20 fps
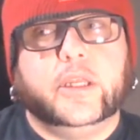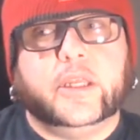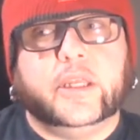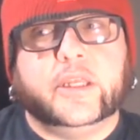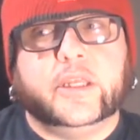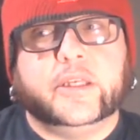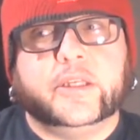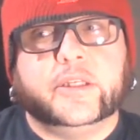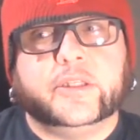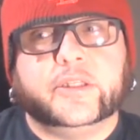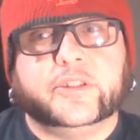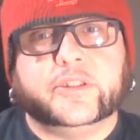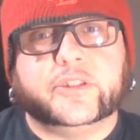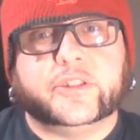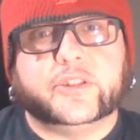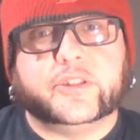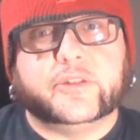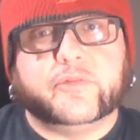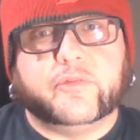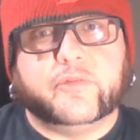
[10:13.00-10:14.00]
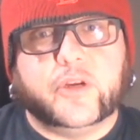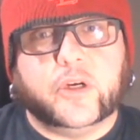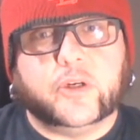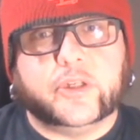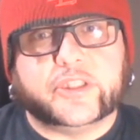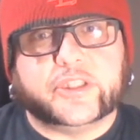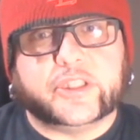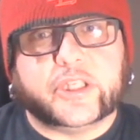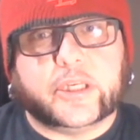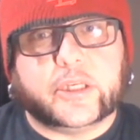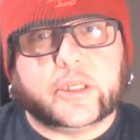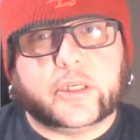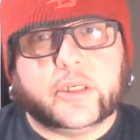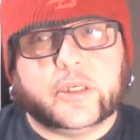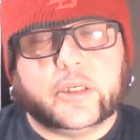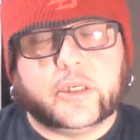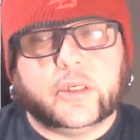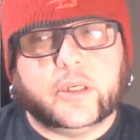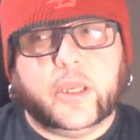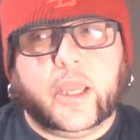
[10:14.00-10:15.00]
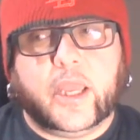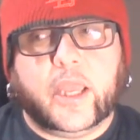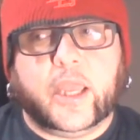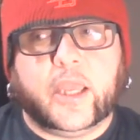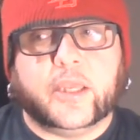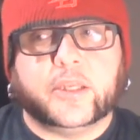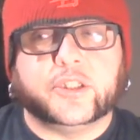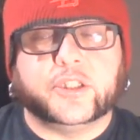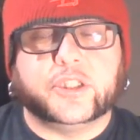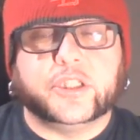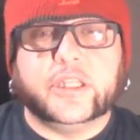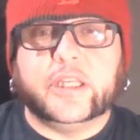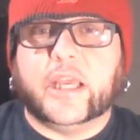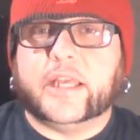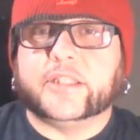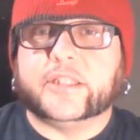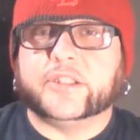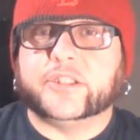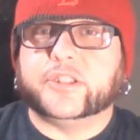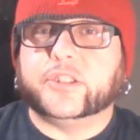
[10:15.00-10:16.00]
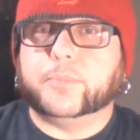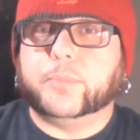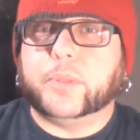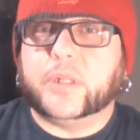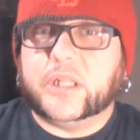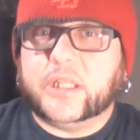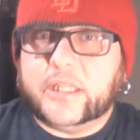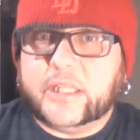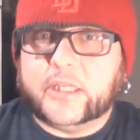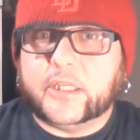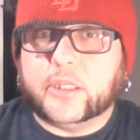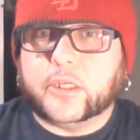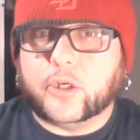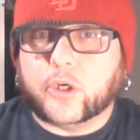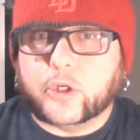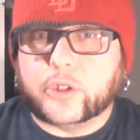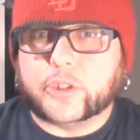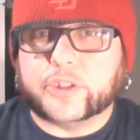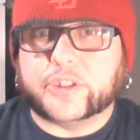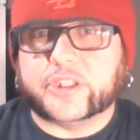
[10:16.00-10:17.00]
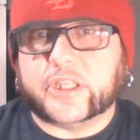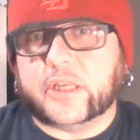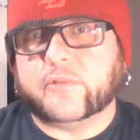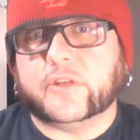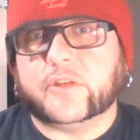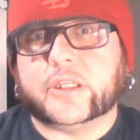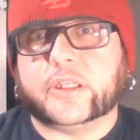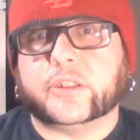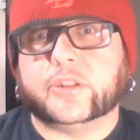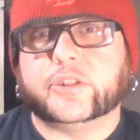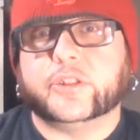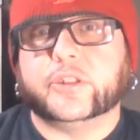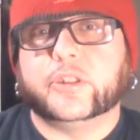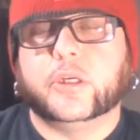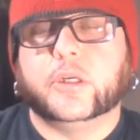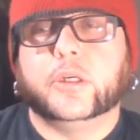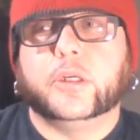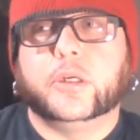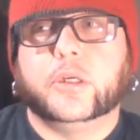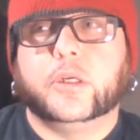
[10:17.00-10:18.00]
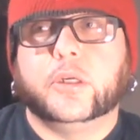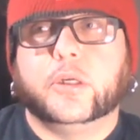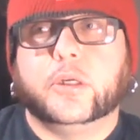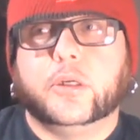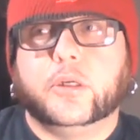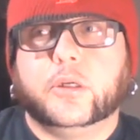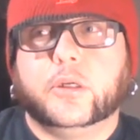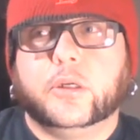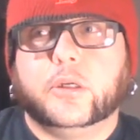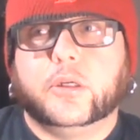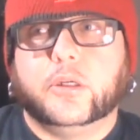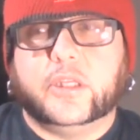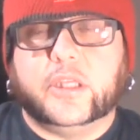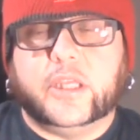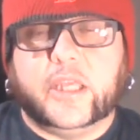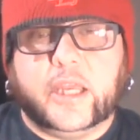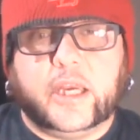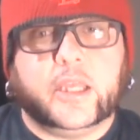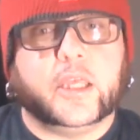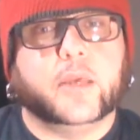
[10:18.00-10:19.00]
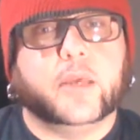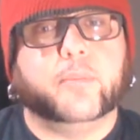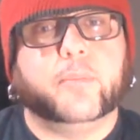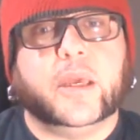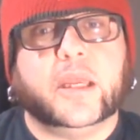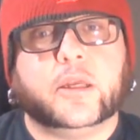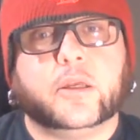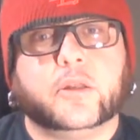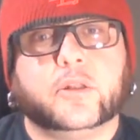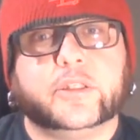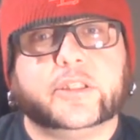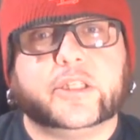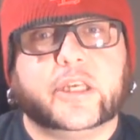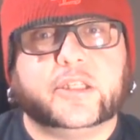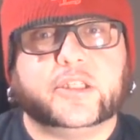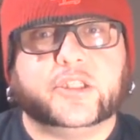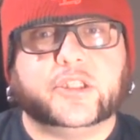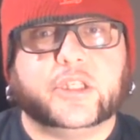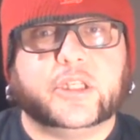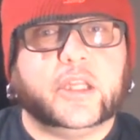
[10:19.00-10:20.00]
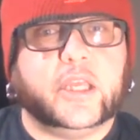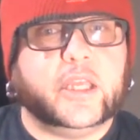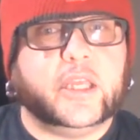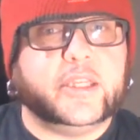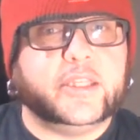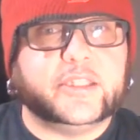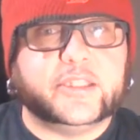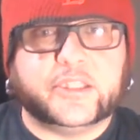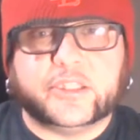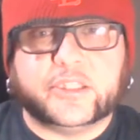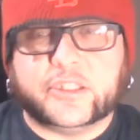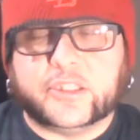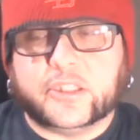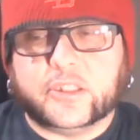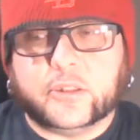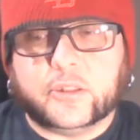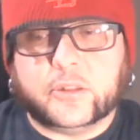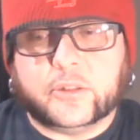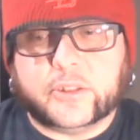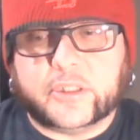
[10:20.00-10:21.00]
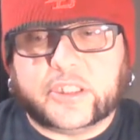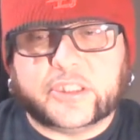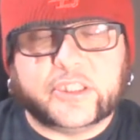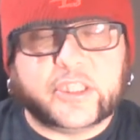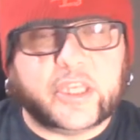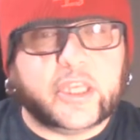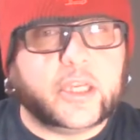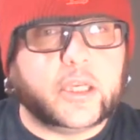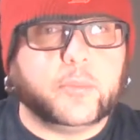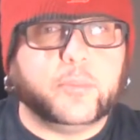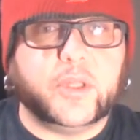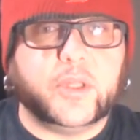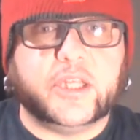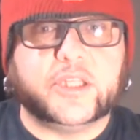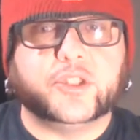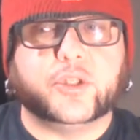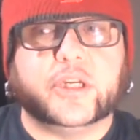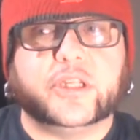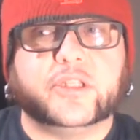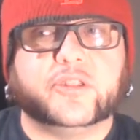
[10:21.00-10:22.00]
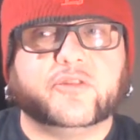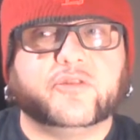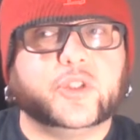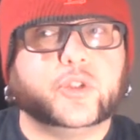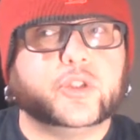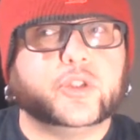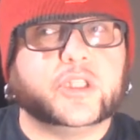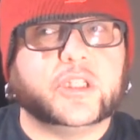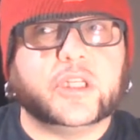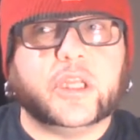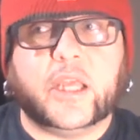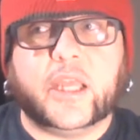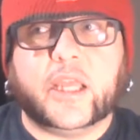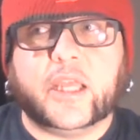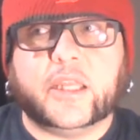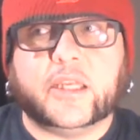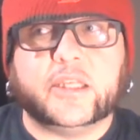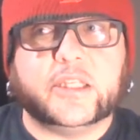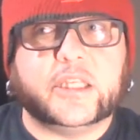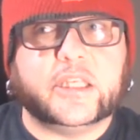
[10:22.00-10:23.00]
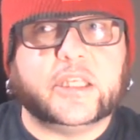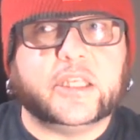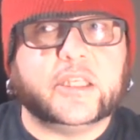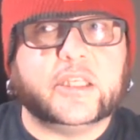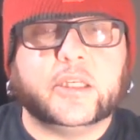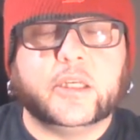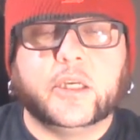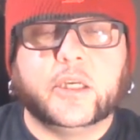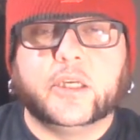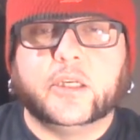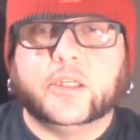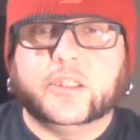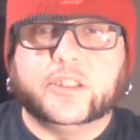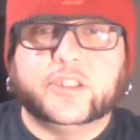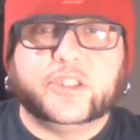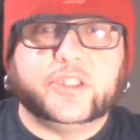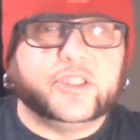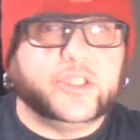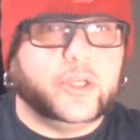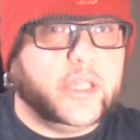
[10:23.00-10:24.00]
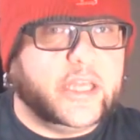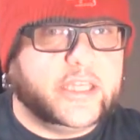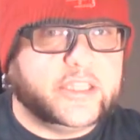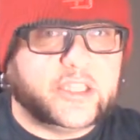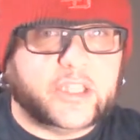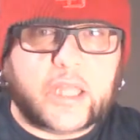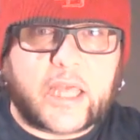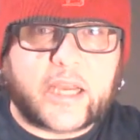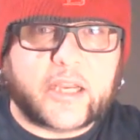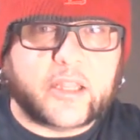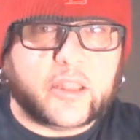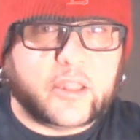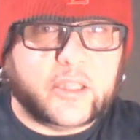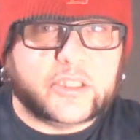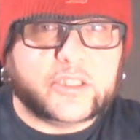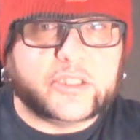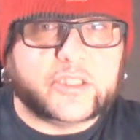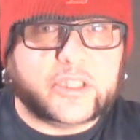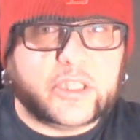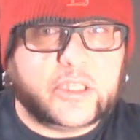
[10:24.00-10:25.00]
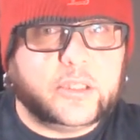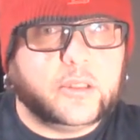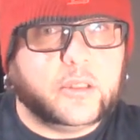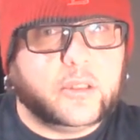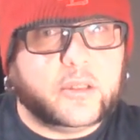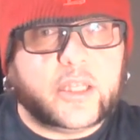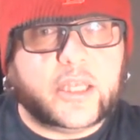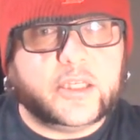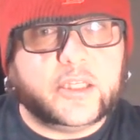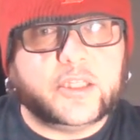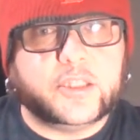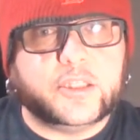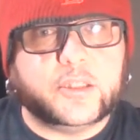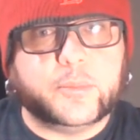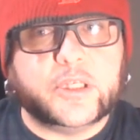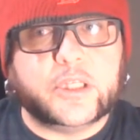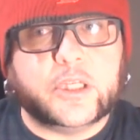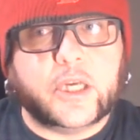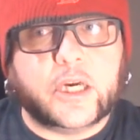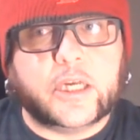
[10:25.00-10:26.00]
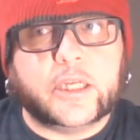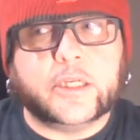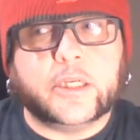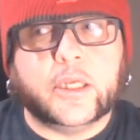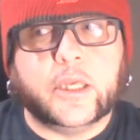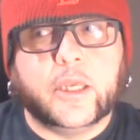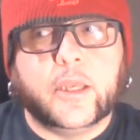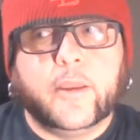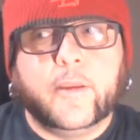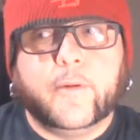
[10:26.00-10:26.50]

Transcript: is very sick and she has depleted her savings getting him medical attention and he's still he's getting a blood transfusion and he still has a lot of things that that need to be done